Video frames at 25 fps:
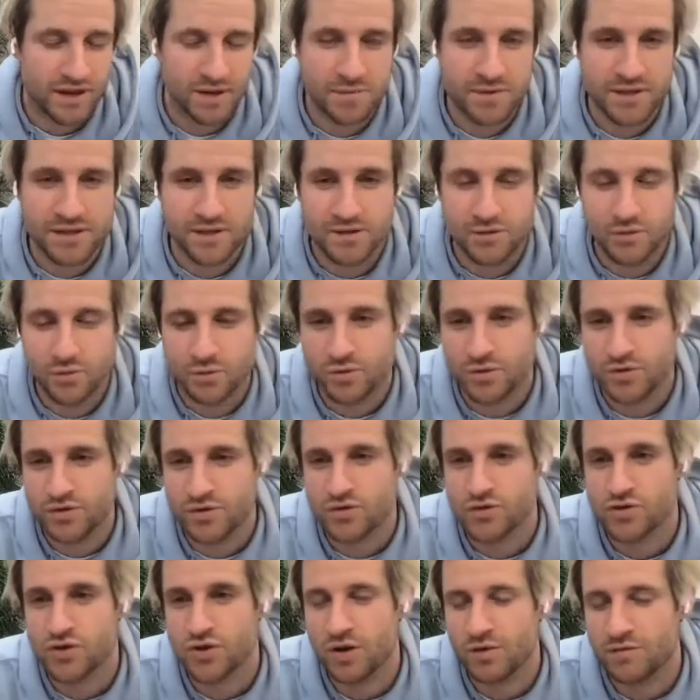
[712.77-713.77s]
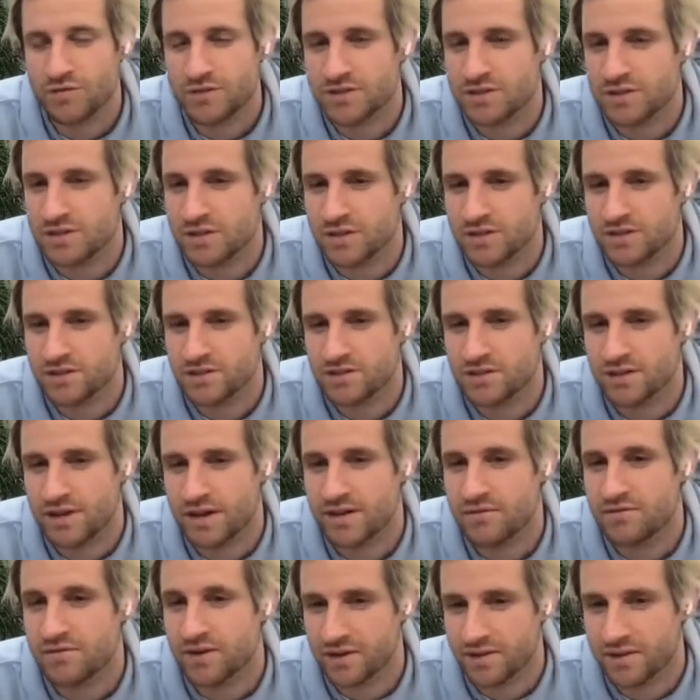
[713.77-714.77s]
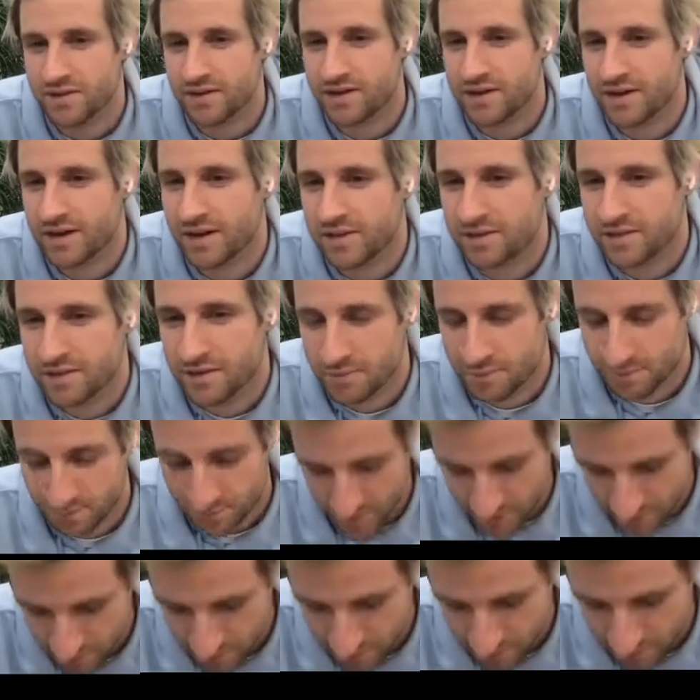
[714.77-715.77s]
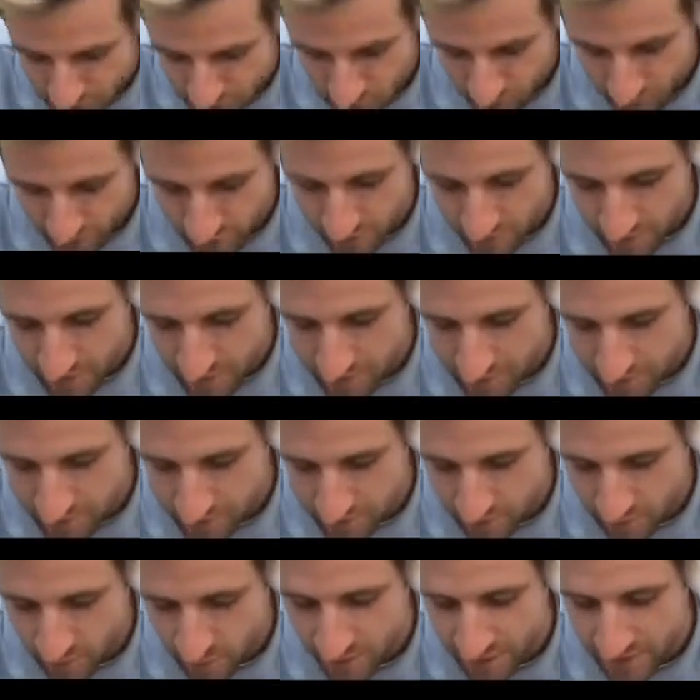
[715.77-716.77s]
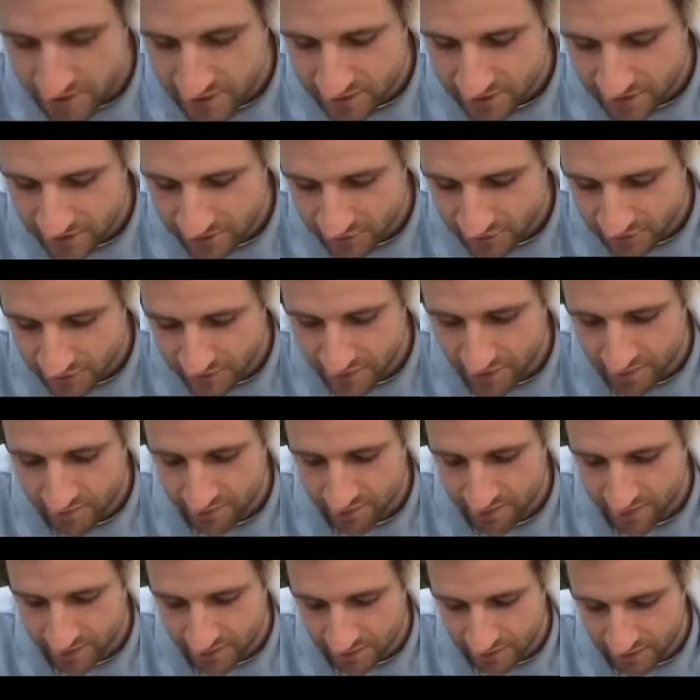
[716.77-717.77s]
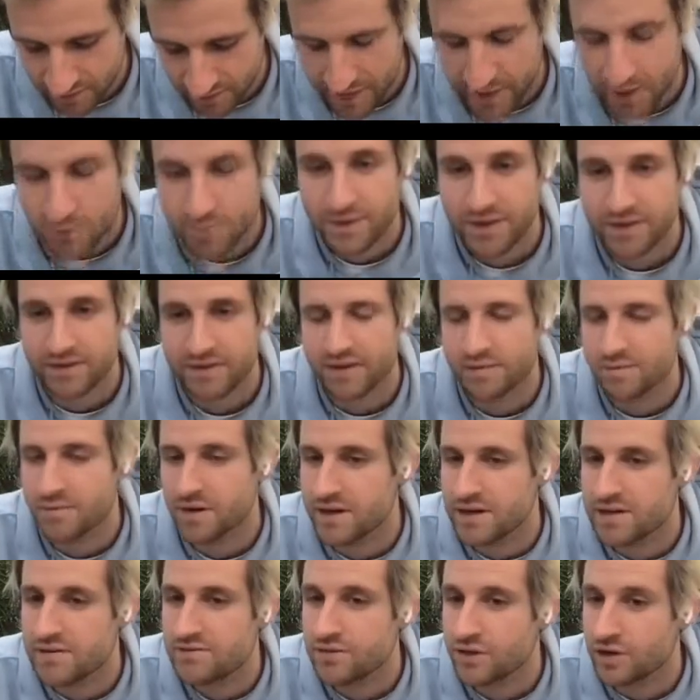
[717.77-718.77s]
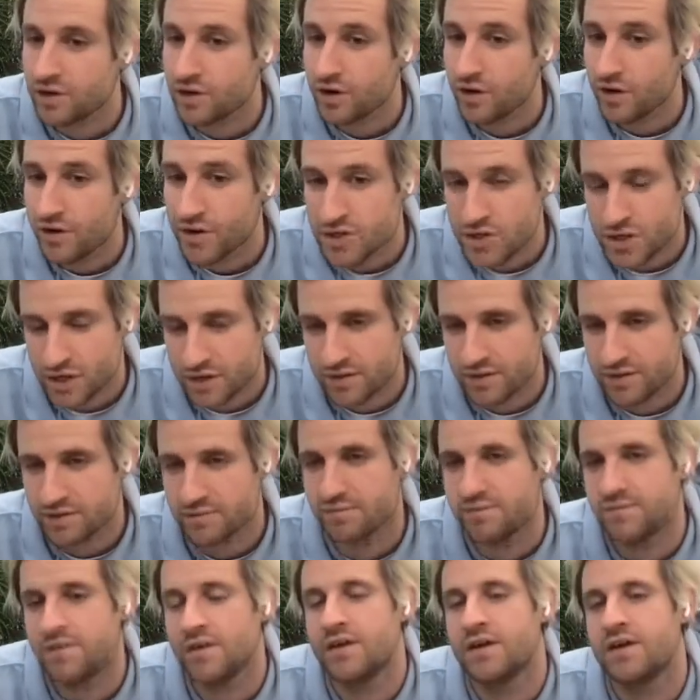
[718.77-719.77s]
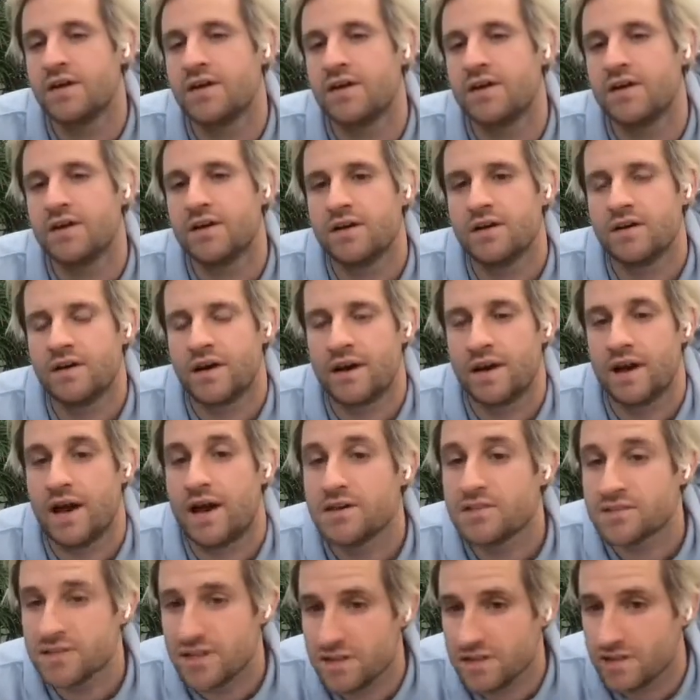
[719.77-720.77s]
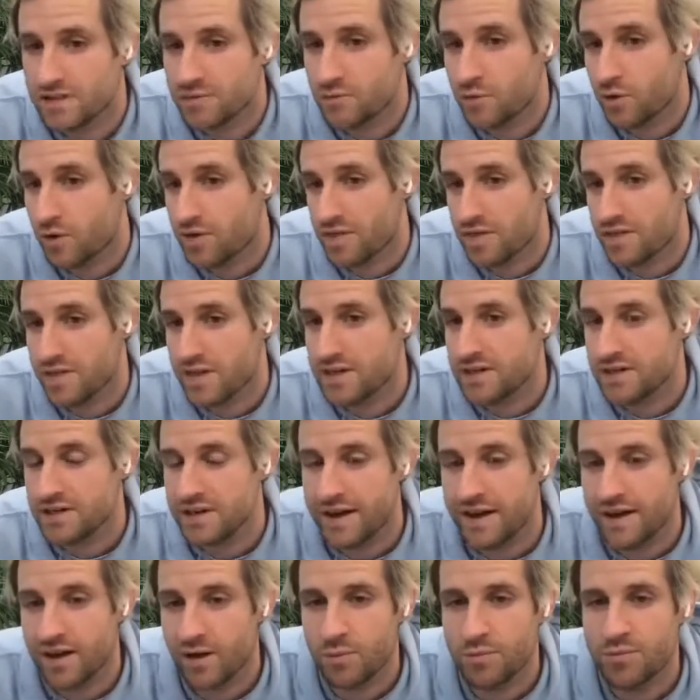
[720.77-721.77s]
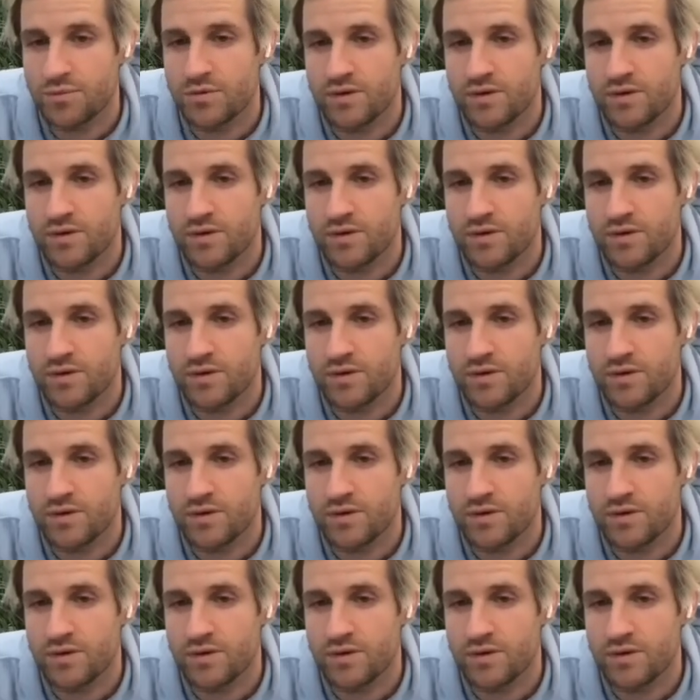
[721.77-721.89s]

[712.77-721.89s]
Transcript: I mean, you should obviously, kind of like the guy in the picture on the right, be waiting for them and helping them and even encouraging them and asking them whether they need help,